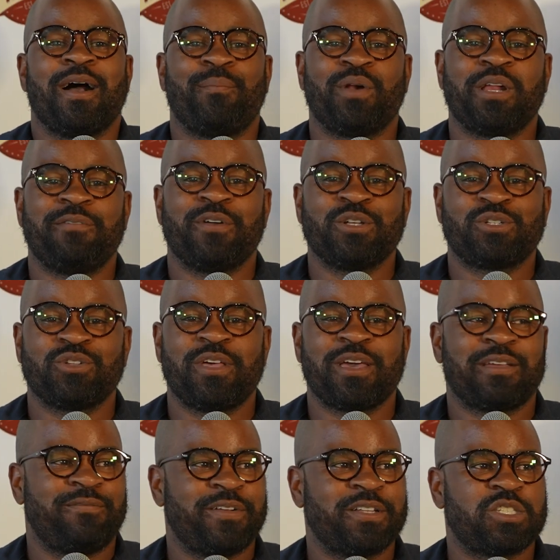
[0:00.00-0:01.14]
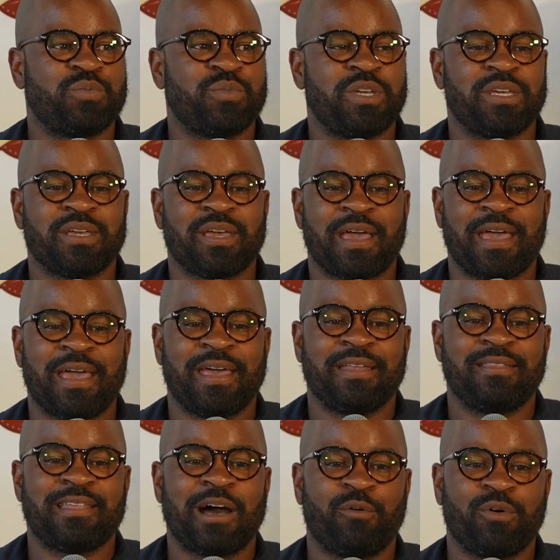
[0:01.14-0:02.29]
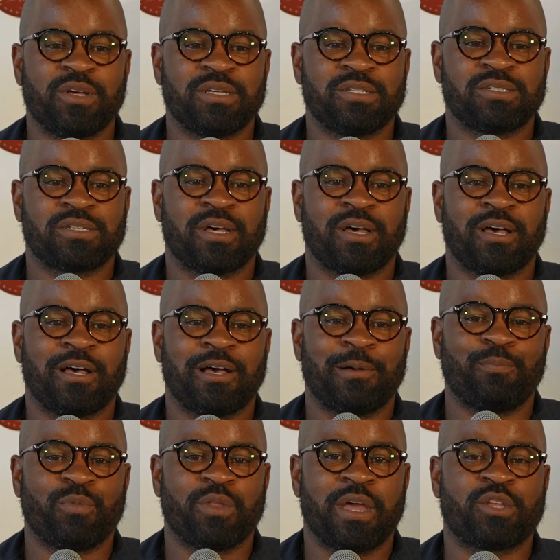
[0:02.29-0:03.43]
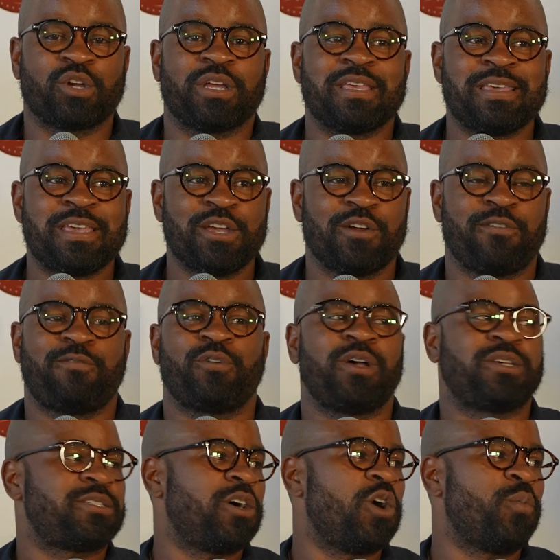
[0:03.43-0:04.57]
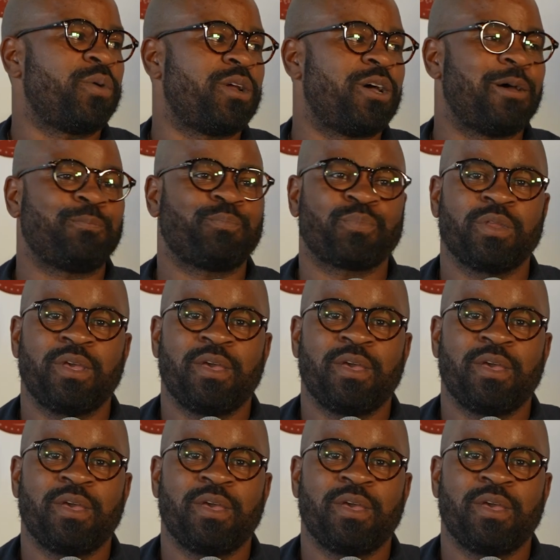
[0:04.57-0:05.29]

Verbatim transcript: But eventually they convinced me and that was, um, it took a year for us to open up.